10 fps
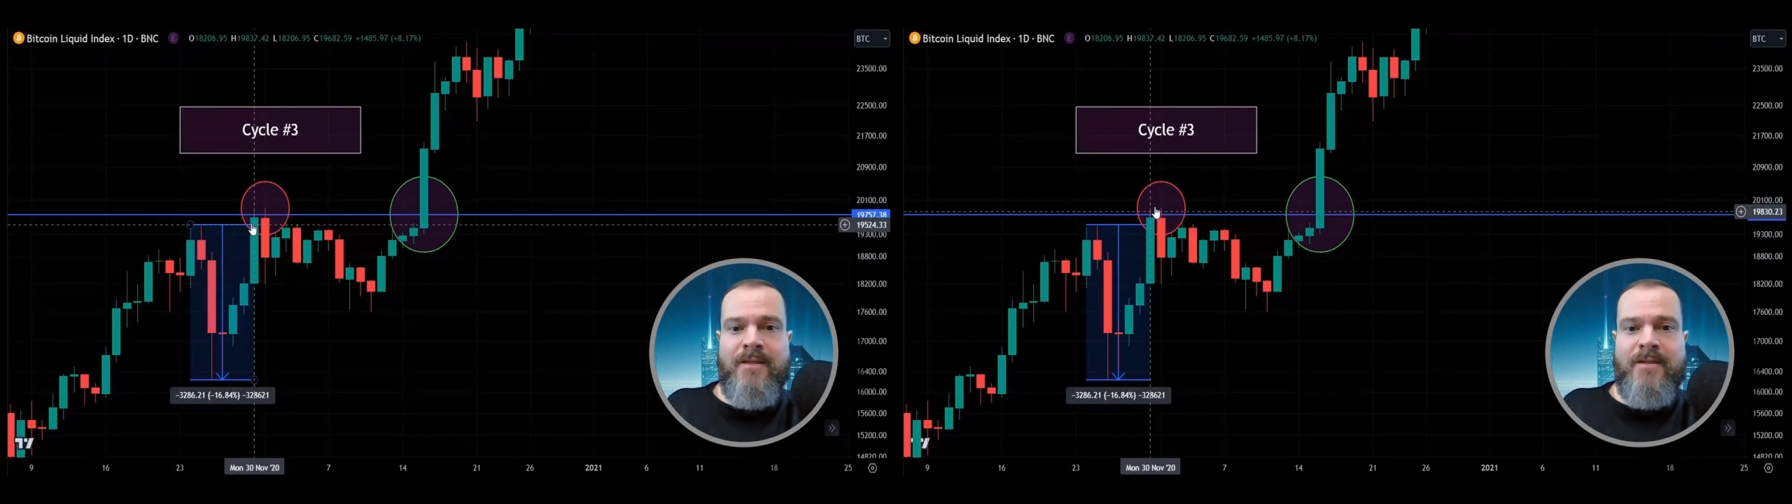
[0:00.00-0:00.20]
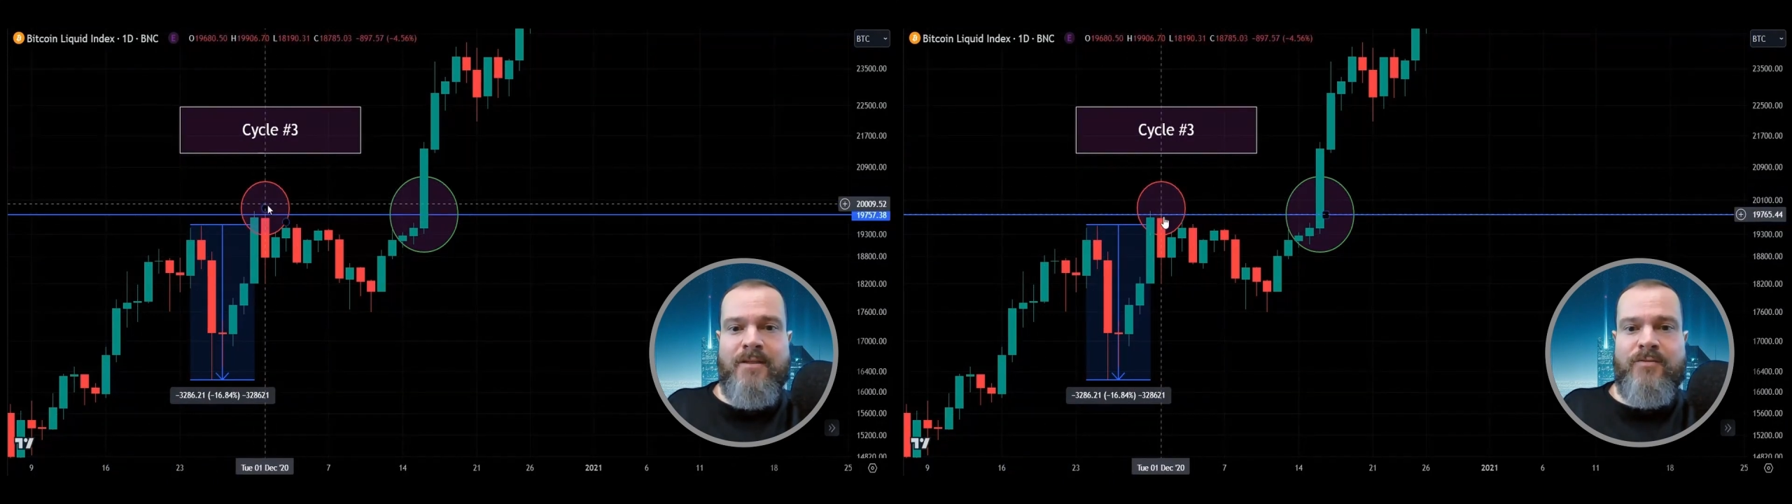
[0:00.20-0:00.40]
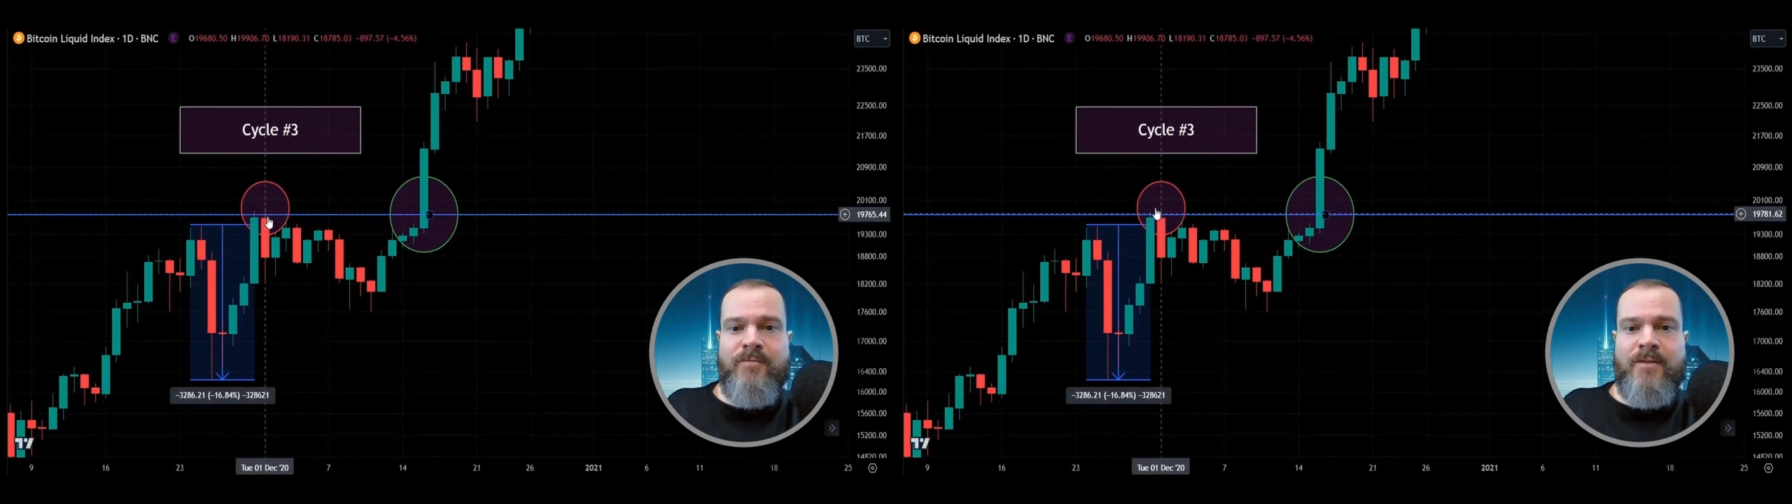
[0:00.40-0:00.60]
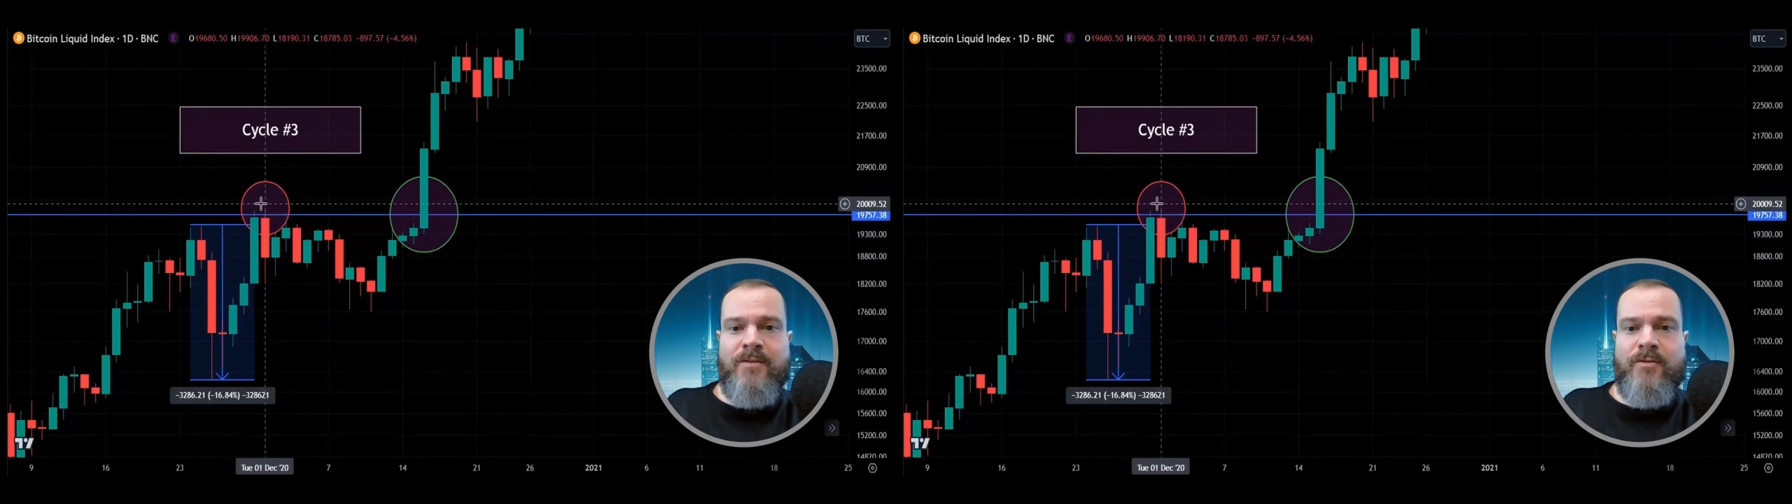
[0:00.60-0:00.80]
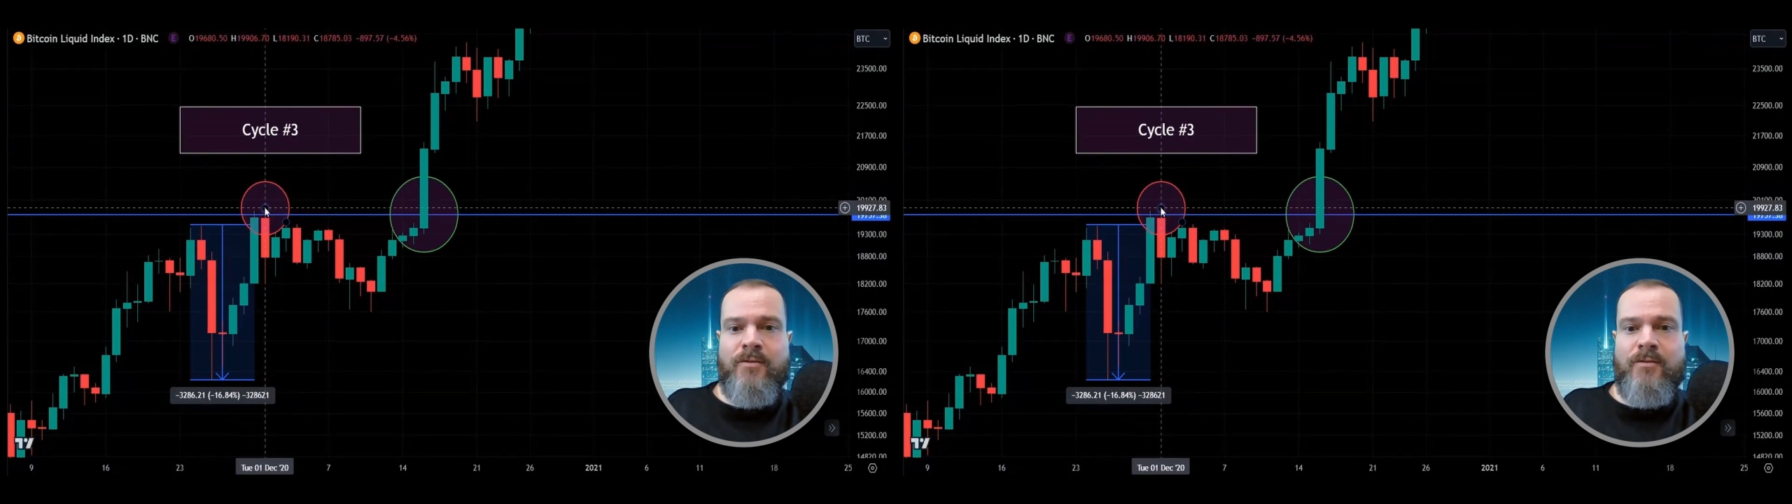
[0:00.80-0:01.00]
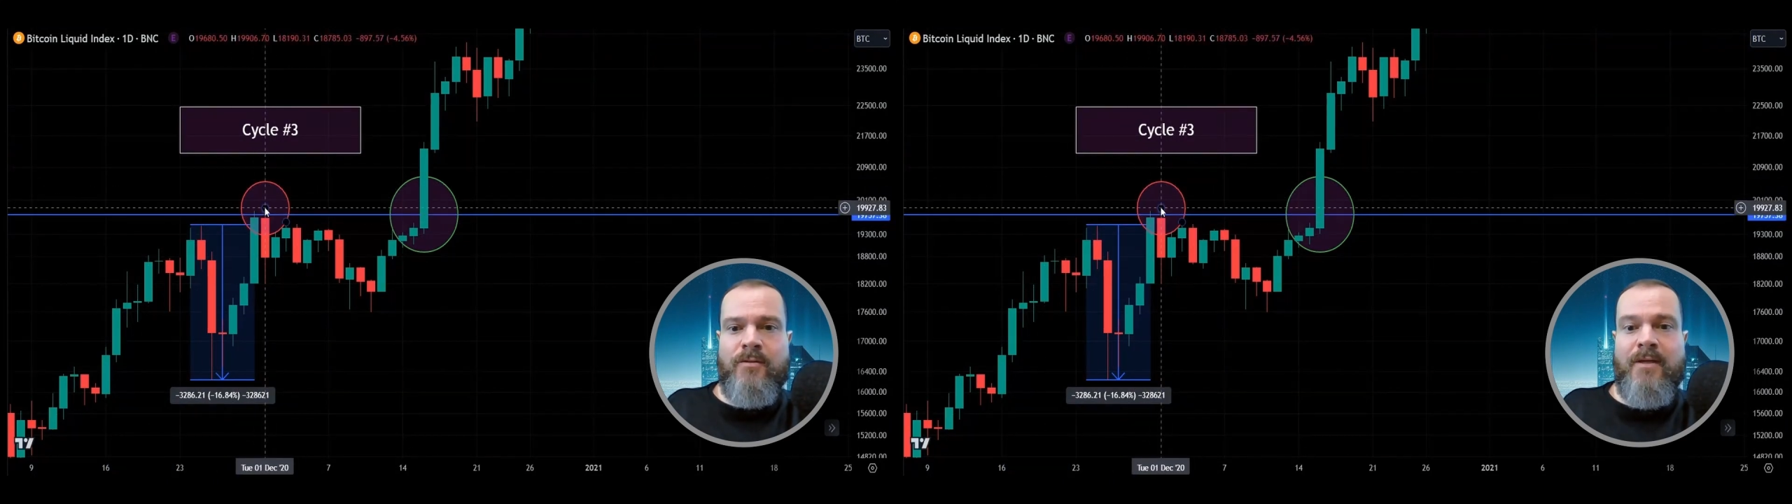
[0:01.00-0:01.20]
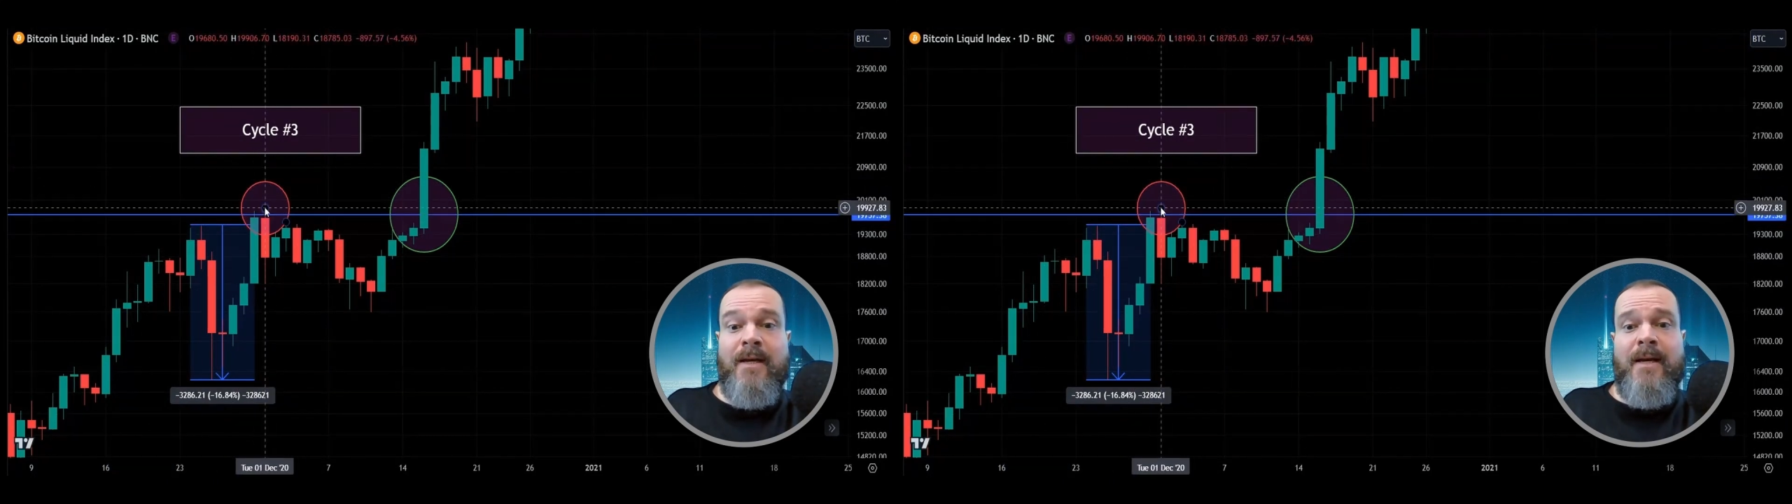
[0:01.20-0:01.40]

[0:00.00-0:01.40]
in this red circle,